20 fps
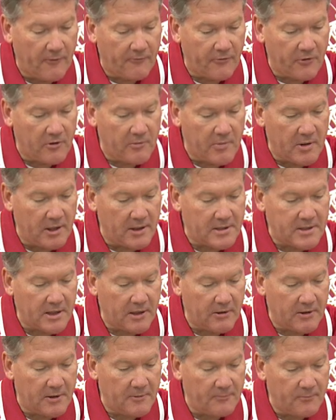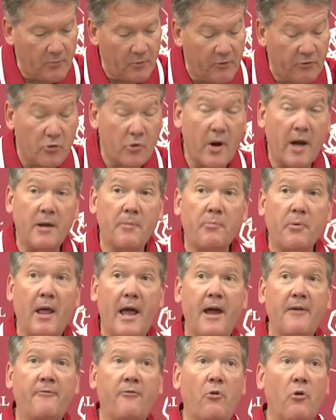for the military. We've created
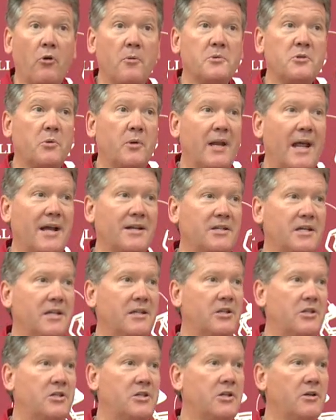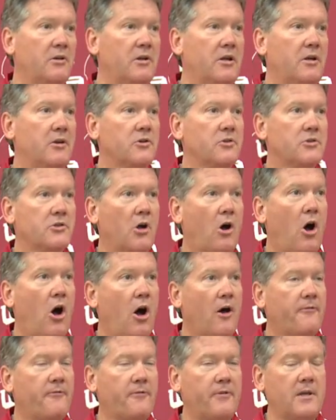platforms so we can actually get the cheerleaders
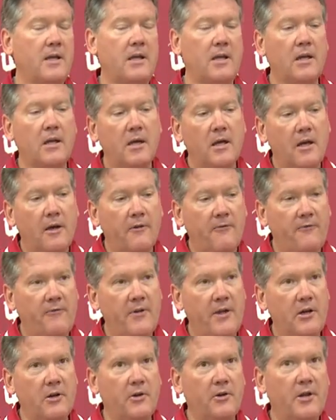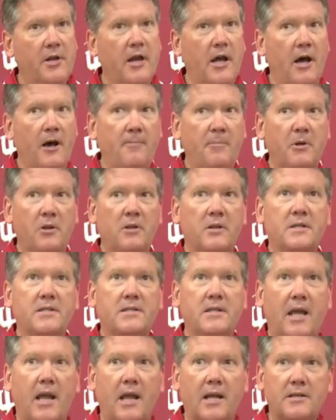off the field and up into the
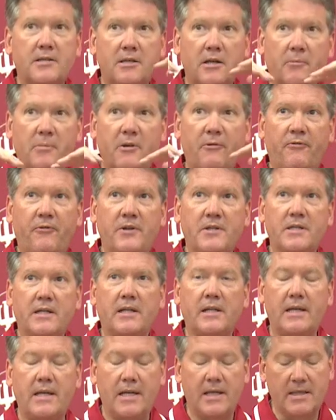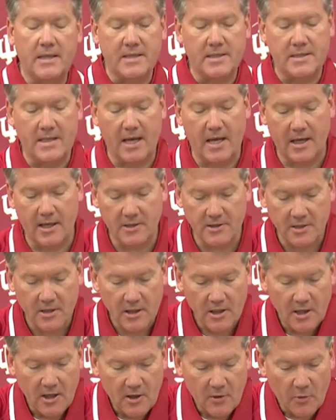stands. They'll be physically in the stands
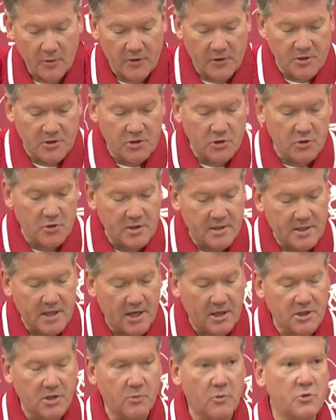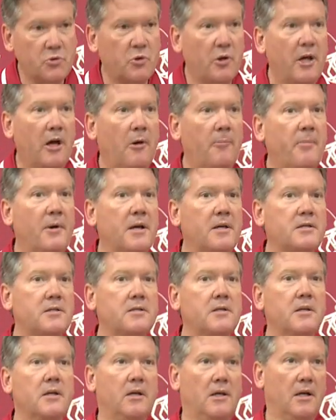with the student section, which will help
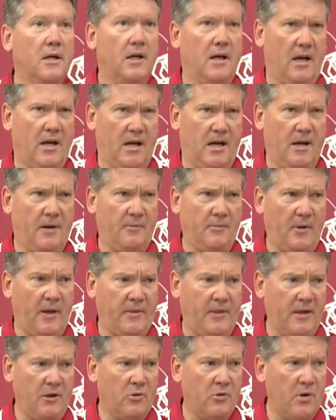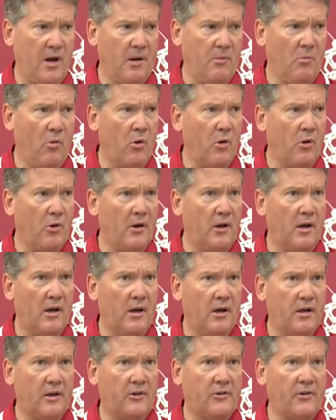us, I think, create more
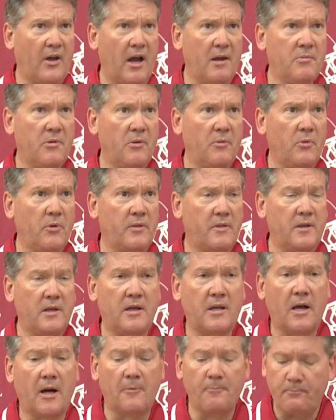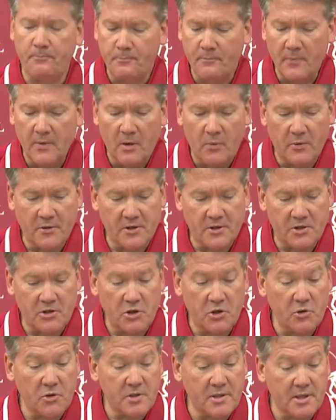excitement with the
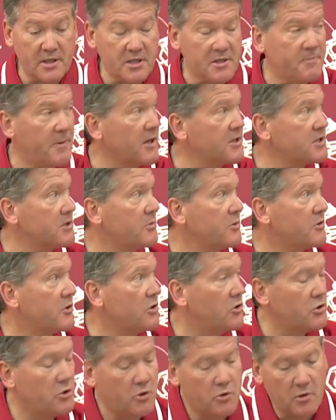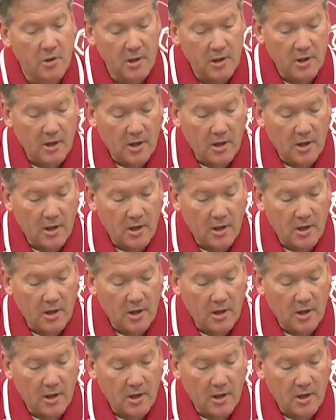students, and especially with the new